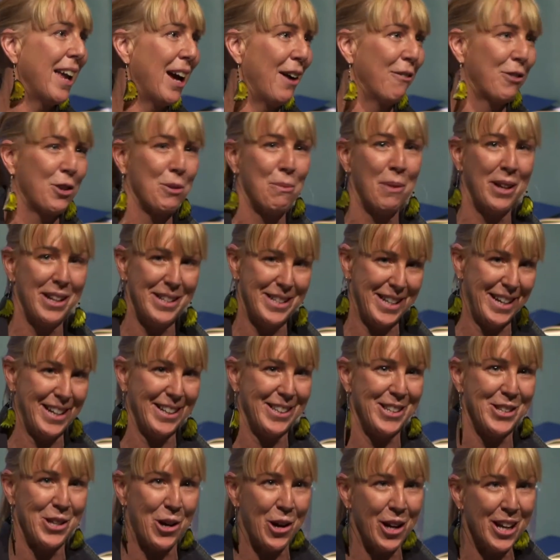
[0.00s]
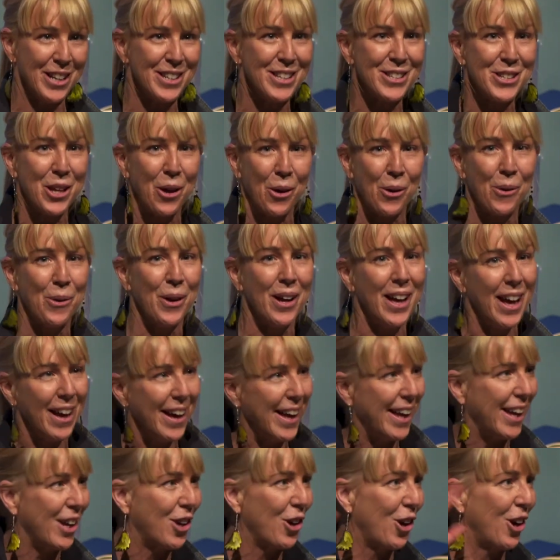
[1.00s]
after my dad died, so
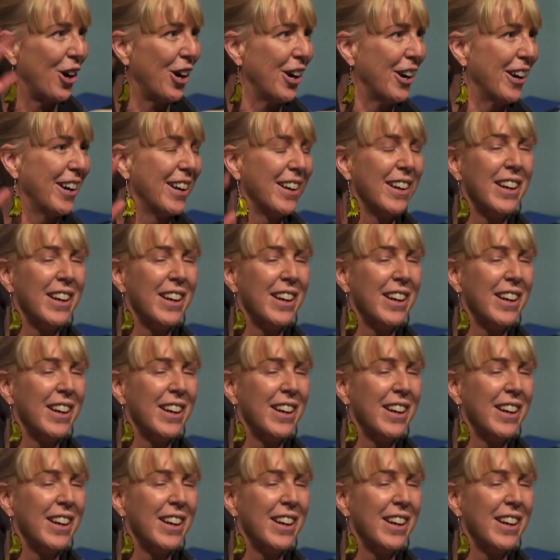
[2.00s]
Hagar.